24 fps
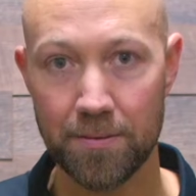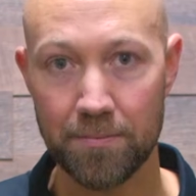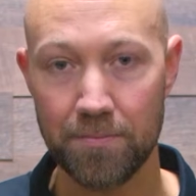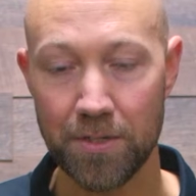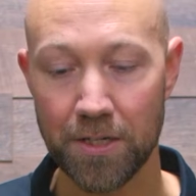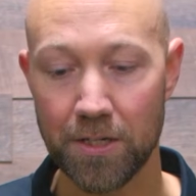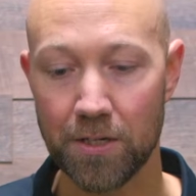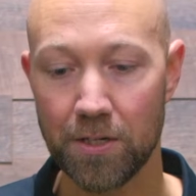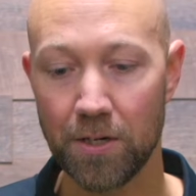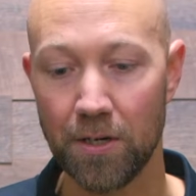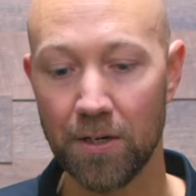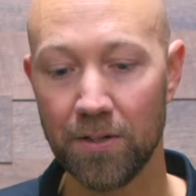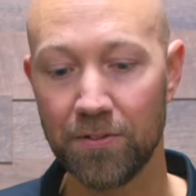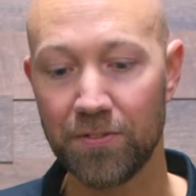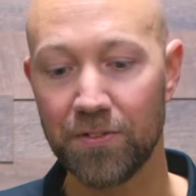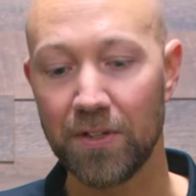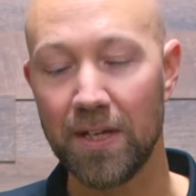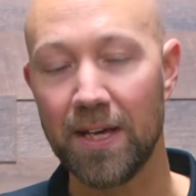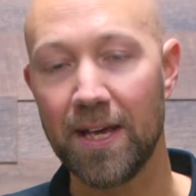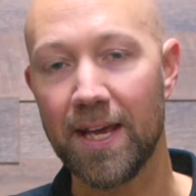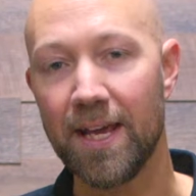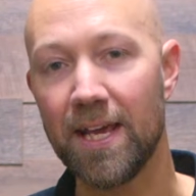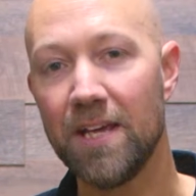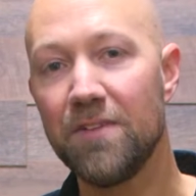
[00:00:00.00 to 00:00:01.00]
because
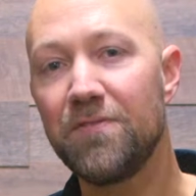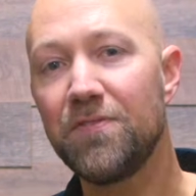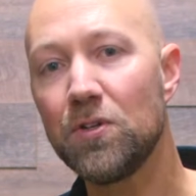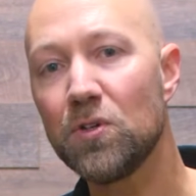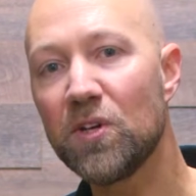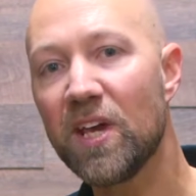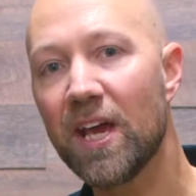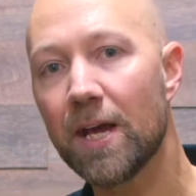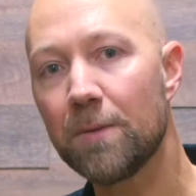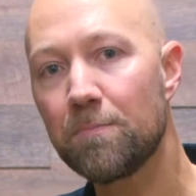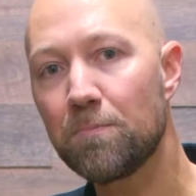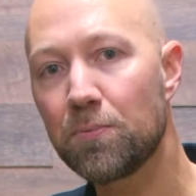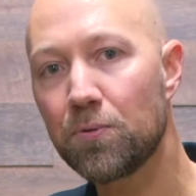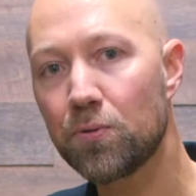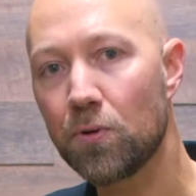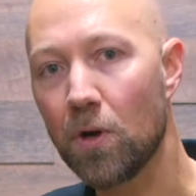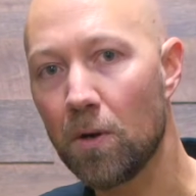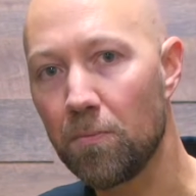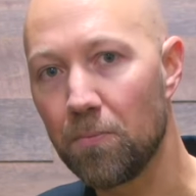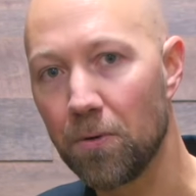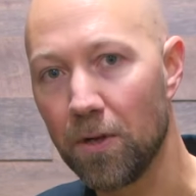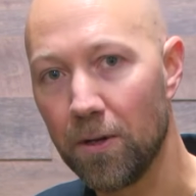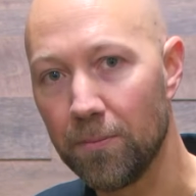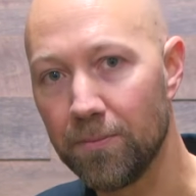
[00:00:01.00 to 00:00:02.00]
if you get
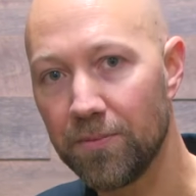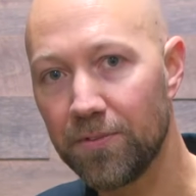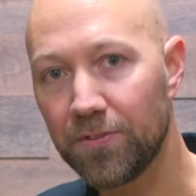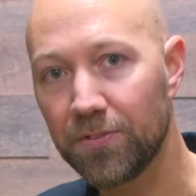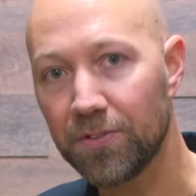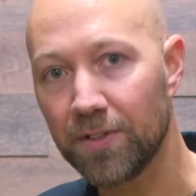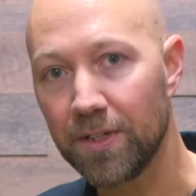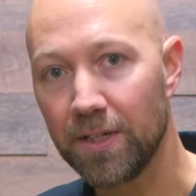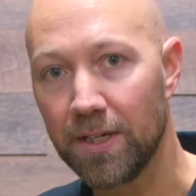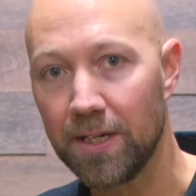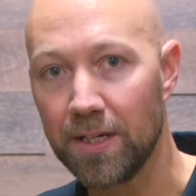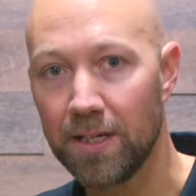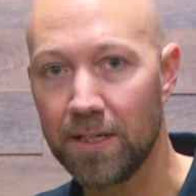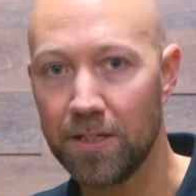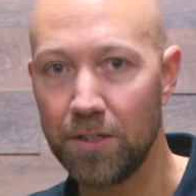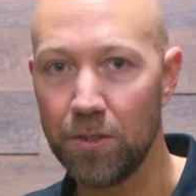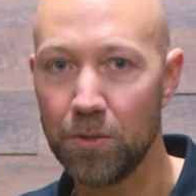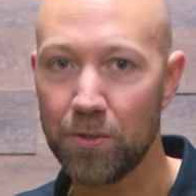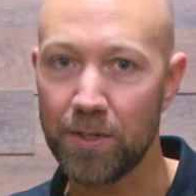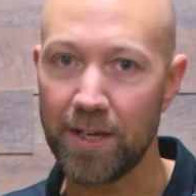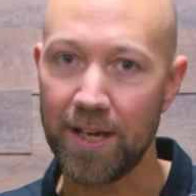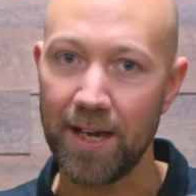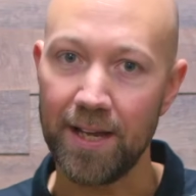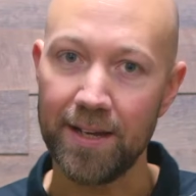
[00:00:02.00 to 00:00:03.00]
problems,
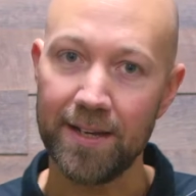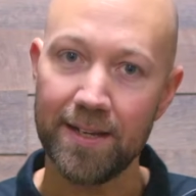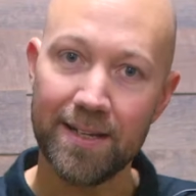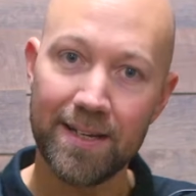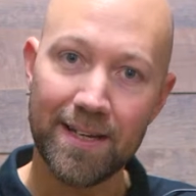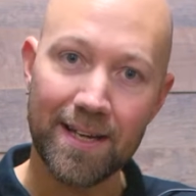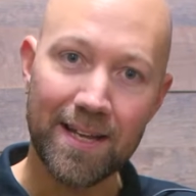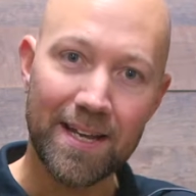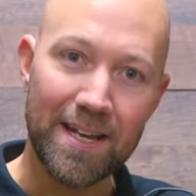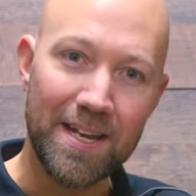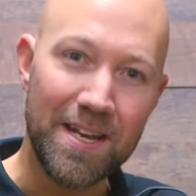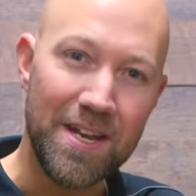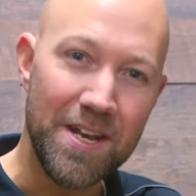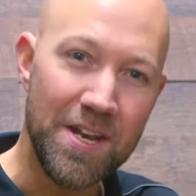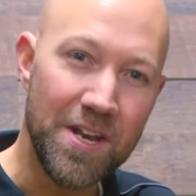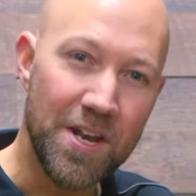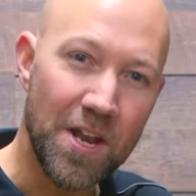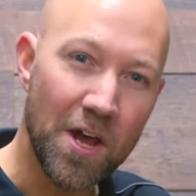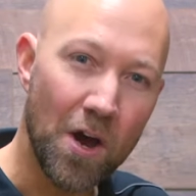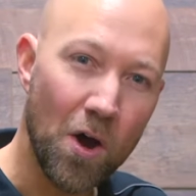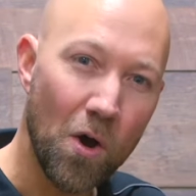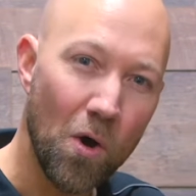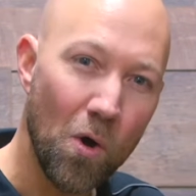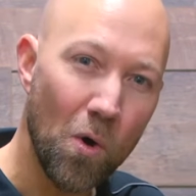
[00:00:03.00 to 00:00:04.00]
you can
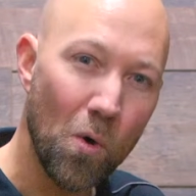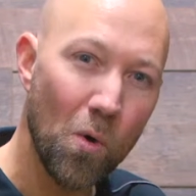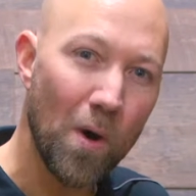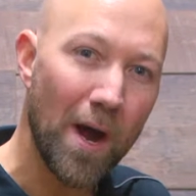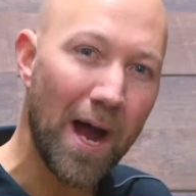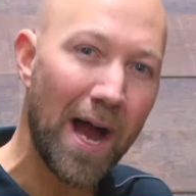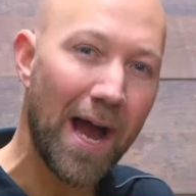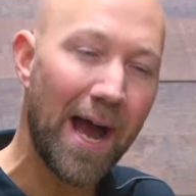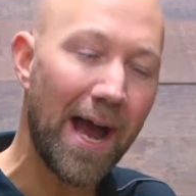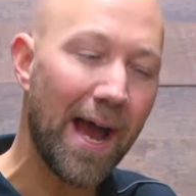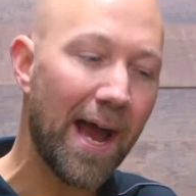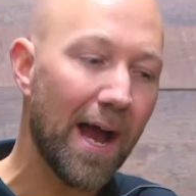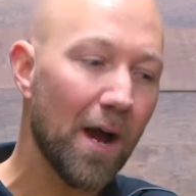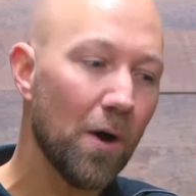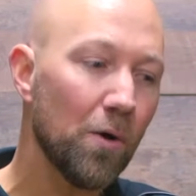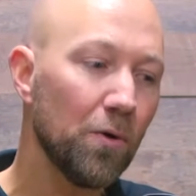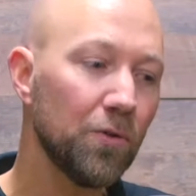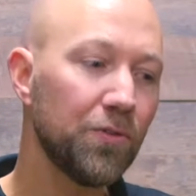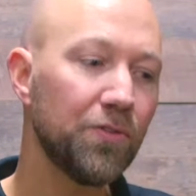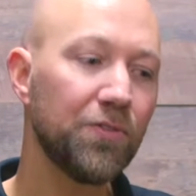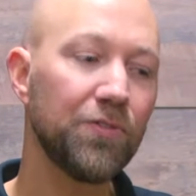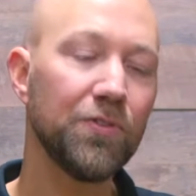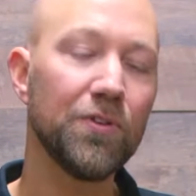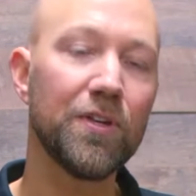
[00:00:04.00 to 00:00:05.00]
know
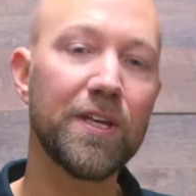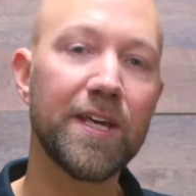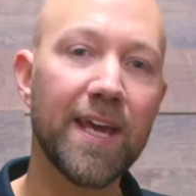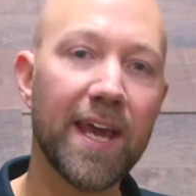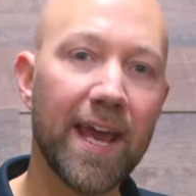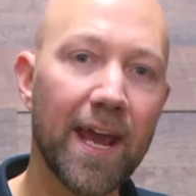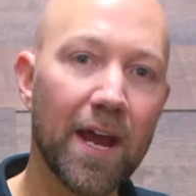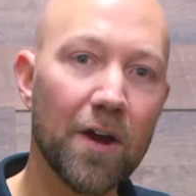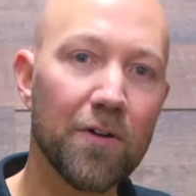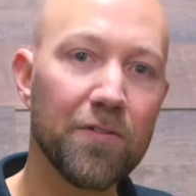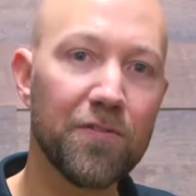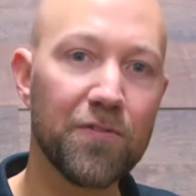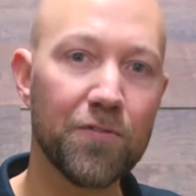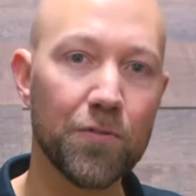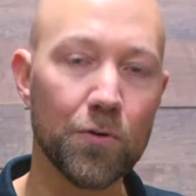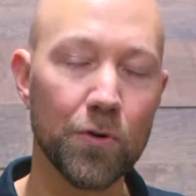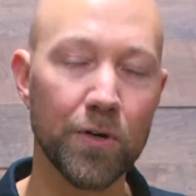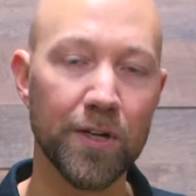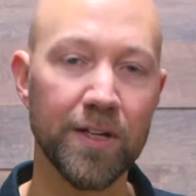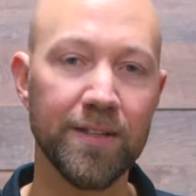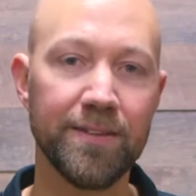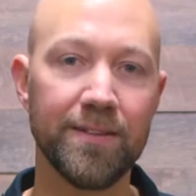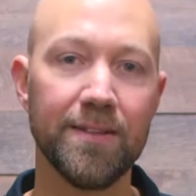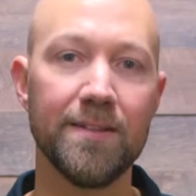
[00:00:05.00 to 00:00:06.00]
how to care
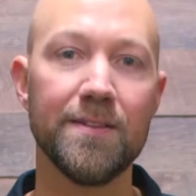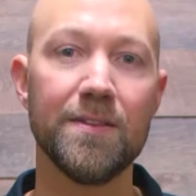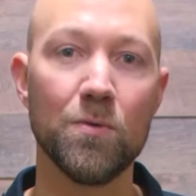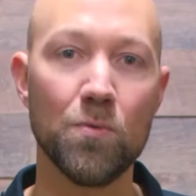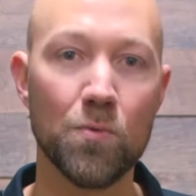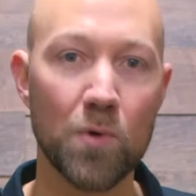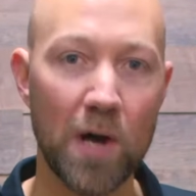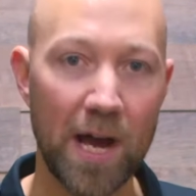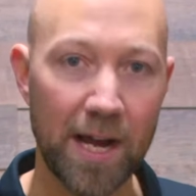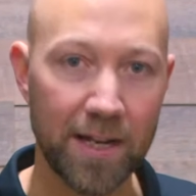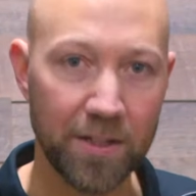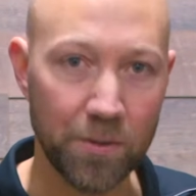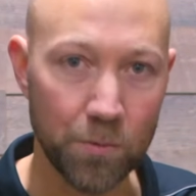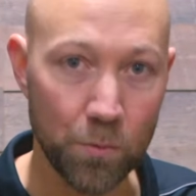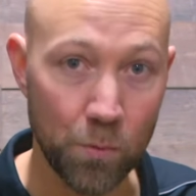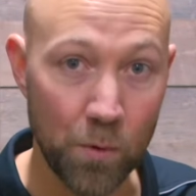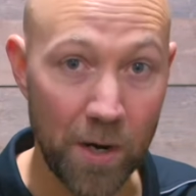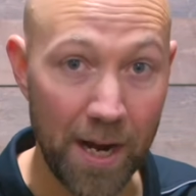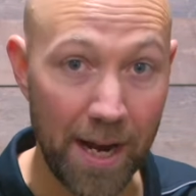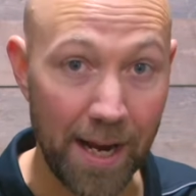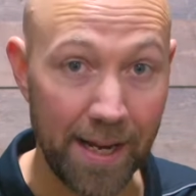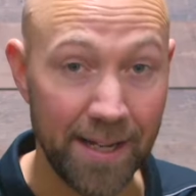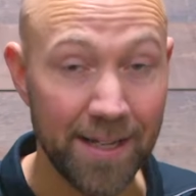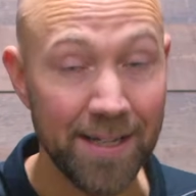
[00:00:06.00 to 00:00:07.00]
for it the right
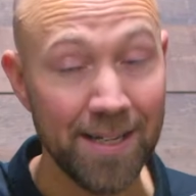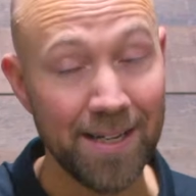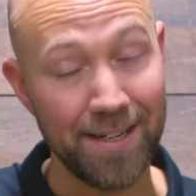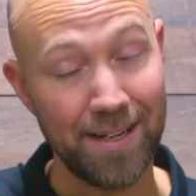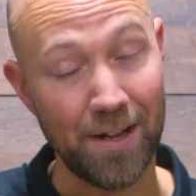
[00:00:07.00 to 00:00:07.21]
way.